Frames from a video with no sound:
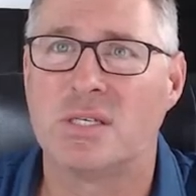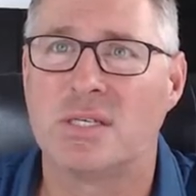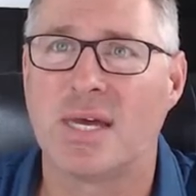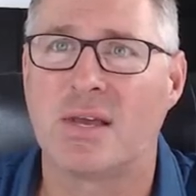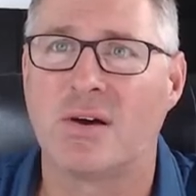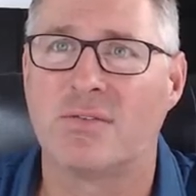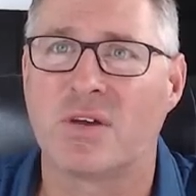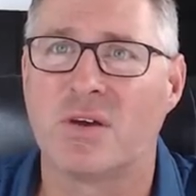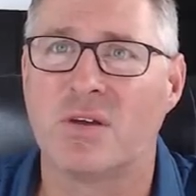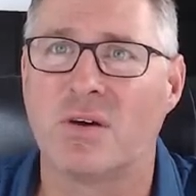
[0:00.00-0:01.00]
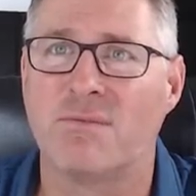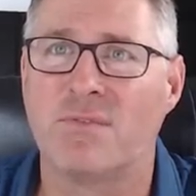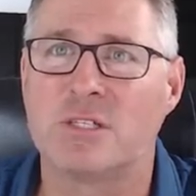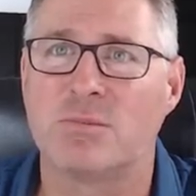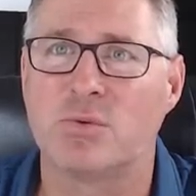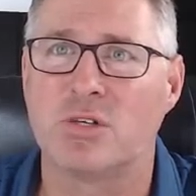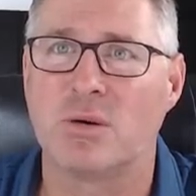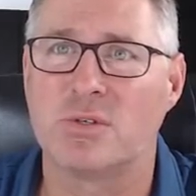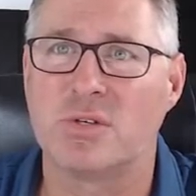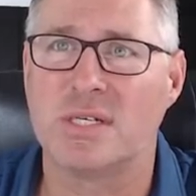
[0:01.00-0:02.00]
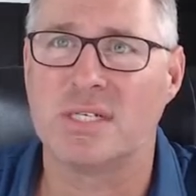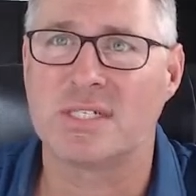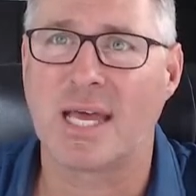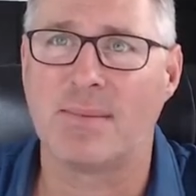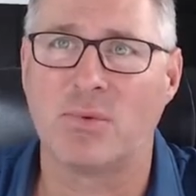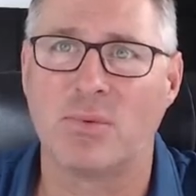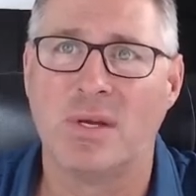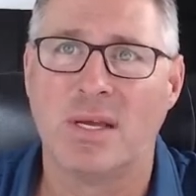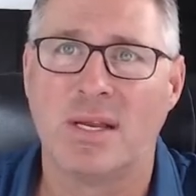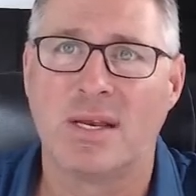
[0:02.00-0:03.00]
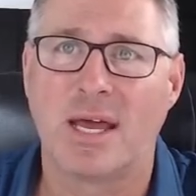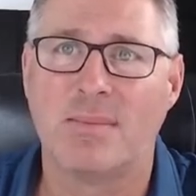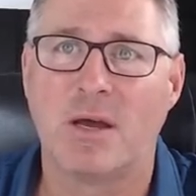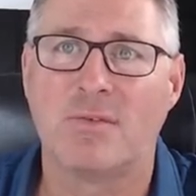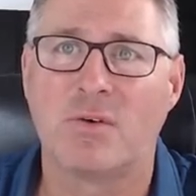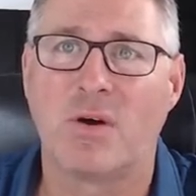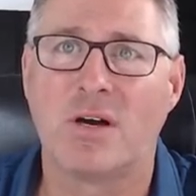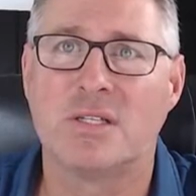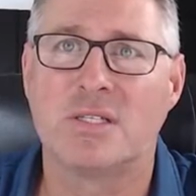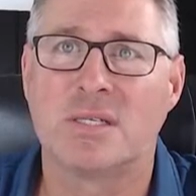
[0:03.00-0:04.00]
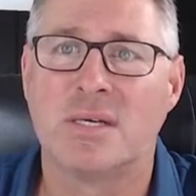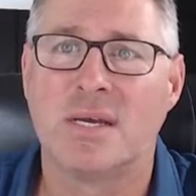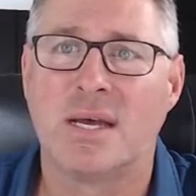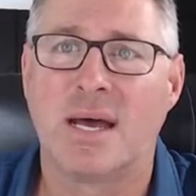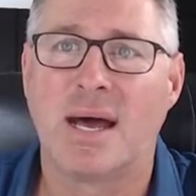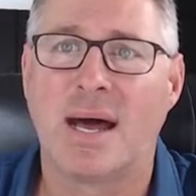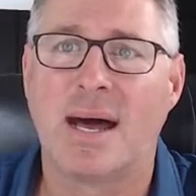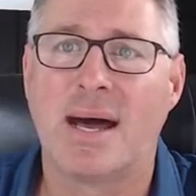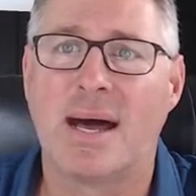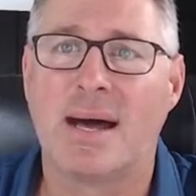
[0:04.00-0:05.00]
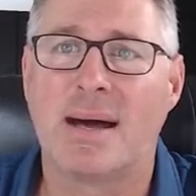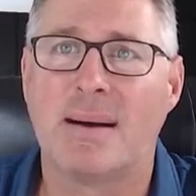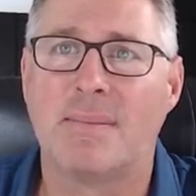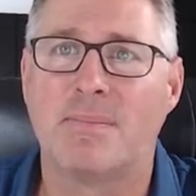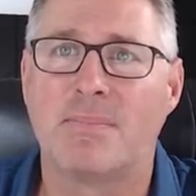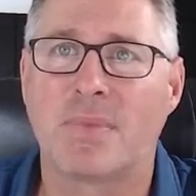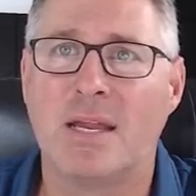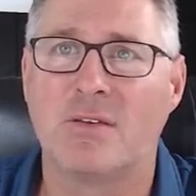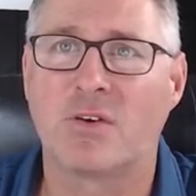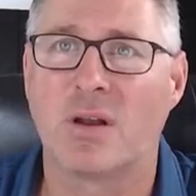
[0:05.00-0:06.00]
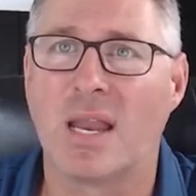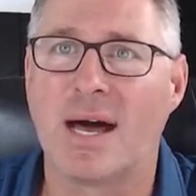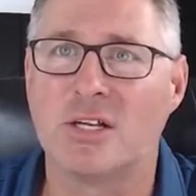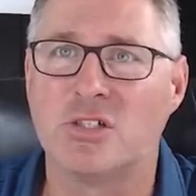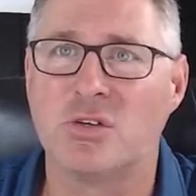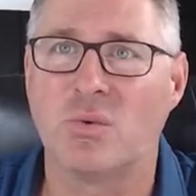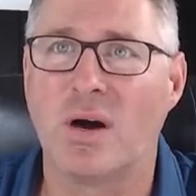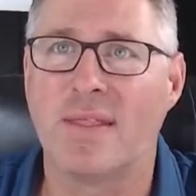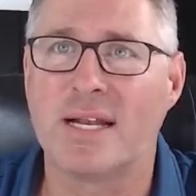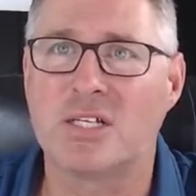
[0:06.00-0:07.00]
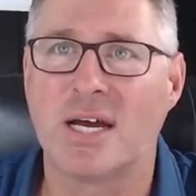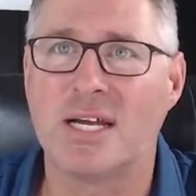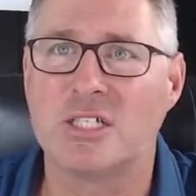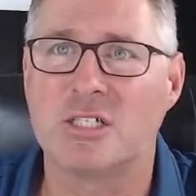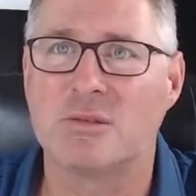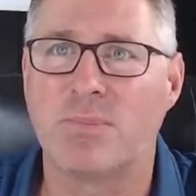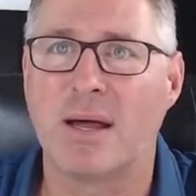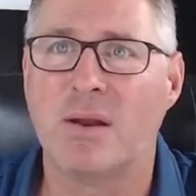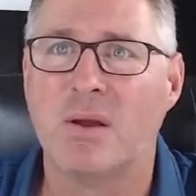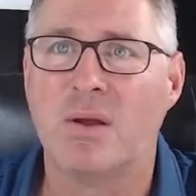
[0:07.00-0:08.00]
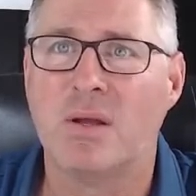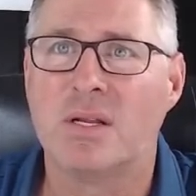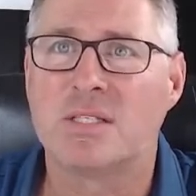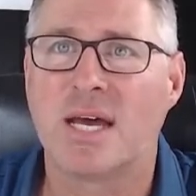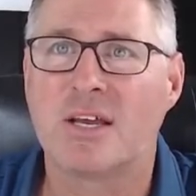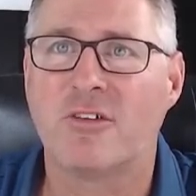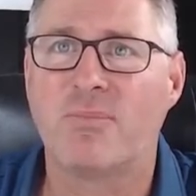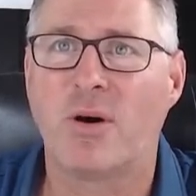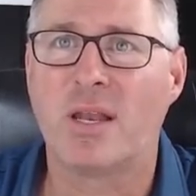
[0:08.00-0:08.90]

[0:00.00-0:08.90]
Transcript: takeoff. So you got visible geometry, disabled, name overrides, and you've got large UI, that changes. But takeoff by